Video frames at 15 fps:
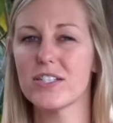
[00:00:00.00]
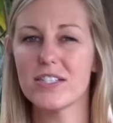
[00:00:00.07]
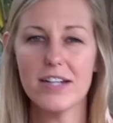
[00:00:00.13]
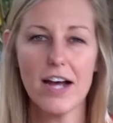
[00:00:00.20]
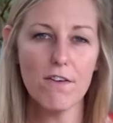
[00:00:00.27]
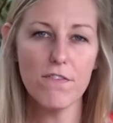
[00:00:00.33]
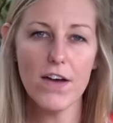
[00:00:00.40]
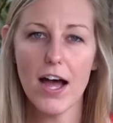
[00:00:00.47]

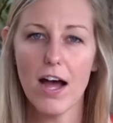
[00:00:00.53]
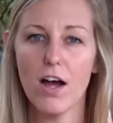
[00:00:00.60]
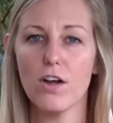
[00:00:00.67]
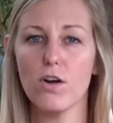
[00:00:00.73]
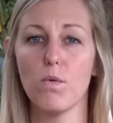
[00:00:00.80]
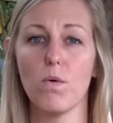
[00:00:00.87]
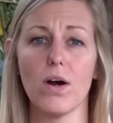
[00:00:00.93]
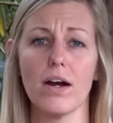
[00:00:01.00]
stuff
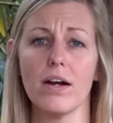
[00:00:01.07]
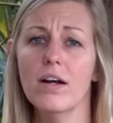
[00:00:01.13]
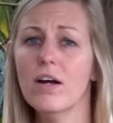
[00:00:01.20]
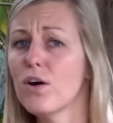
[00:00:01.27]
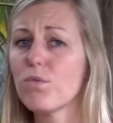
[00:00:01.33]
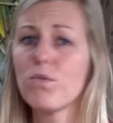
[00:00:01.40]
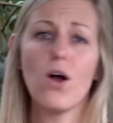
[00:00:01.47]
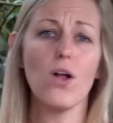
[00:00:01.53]
out or
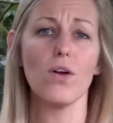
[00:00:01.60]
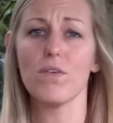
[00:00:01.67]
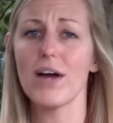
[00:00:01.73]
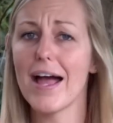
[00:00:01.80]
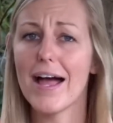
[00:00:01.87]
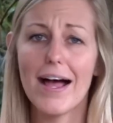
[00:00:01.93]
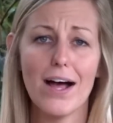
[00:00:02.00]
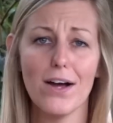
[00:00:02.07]
roll
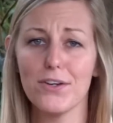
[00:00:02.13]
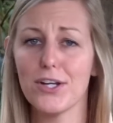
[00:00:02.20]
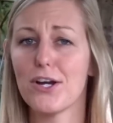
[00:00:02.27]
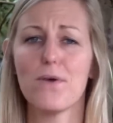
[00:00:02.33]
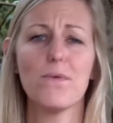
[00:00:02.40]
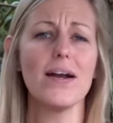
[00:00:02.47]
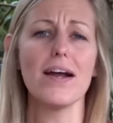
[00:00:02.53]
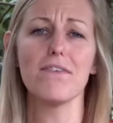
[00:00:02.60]
around, you
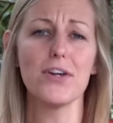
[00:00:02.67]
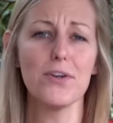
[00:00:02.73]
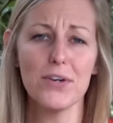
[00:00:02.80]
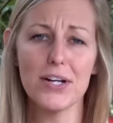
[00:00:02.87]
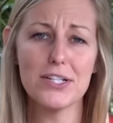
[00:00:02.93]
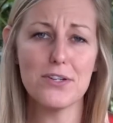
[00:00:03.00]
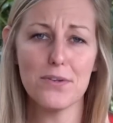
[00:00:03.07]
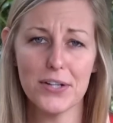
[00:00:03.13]
know, whatever you
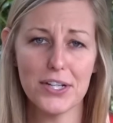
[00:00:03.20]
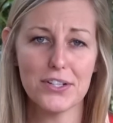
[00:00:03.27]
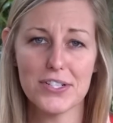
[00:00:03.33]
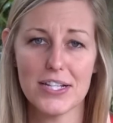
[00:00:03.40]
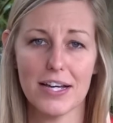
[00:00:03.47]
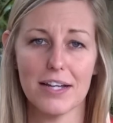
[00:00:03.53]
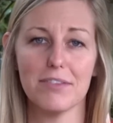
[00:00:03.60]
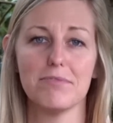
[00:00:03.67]
want to do in your
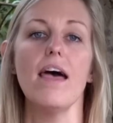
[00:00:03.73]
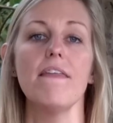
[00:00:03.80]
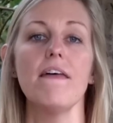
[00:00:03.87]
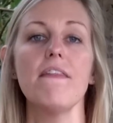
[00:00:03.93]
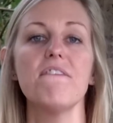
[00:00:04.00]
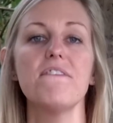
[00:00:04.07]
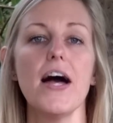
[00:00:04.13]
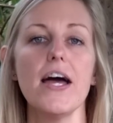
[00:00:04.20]
tent. And
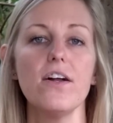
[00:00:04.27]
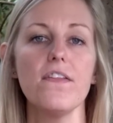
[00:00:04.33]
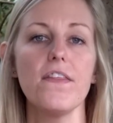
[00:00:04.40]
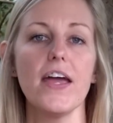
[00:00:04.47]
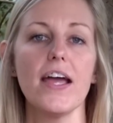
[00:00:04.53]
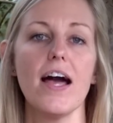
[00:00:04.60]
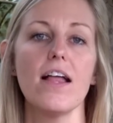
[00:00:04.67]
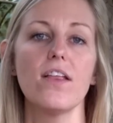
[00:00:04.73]
then the final
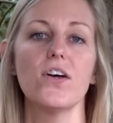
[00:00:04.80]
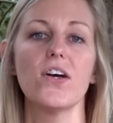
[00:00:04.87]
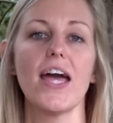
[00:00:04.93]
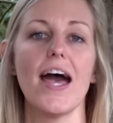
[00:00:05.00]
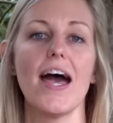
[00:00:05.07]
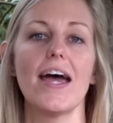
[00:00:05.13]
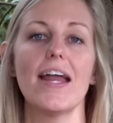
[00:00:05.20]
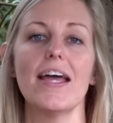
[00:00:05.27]
thing I look
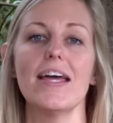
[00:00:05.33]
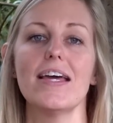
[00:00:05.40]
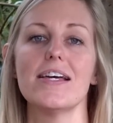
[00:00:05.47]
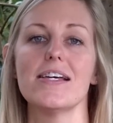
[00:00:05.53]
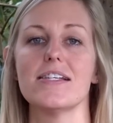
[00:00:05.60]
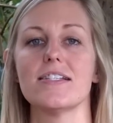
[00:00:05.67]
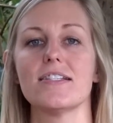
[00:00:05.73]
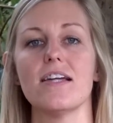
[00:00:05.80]
at
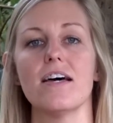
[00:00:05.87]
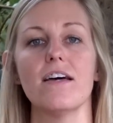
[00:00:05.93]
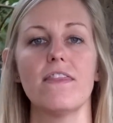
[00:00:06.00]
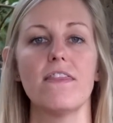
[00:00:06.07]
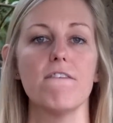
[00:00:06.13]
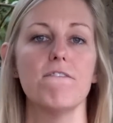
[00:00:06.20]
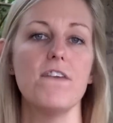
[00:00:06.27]
is the